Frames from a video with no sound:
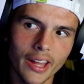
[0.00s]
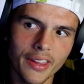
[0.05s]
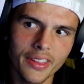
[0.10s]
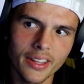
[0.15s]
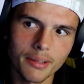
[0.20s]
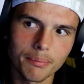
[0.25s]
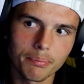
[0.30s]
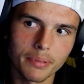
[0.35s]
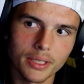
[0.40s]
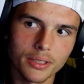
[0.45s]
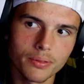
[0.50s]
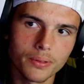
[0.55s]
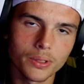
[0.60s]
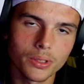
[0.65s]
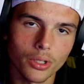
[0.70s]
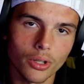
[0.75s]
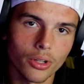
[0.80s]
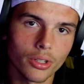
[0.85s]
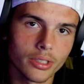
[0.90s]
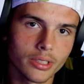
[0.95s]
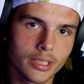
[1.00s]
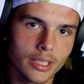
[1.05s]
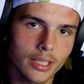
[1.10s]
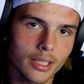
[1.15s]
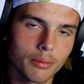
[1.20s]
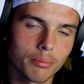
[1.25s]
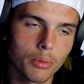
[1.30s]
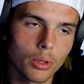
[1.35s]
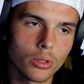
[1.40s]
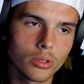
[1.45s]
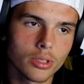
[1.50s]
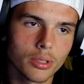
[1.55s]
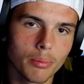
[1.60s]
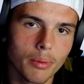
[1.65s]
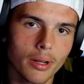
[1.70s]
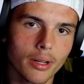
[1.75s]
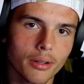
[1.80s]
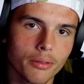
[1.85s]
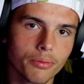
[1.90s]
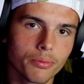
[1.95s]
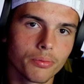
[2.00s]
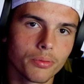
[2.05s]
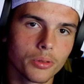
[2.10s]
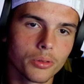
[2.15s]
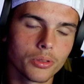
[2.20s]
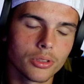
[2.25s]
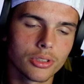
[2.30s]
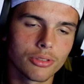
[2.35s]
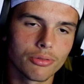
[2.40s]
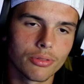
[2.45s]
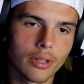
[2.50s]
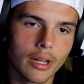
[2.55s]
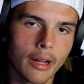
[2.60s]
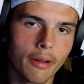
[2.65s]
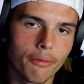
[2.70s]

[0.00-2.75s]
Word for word: I think beast fruits are the second most amount of fruits.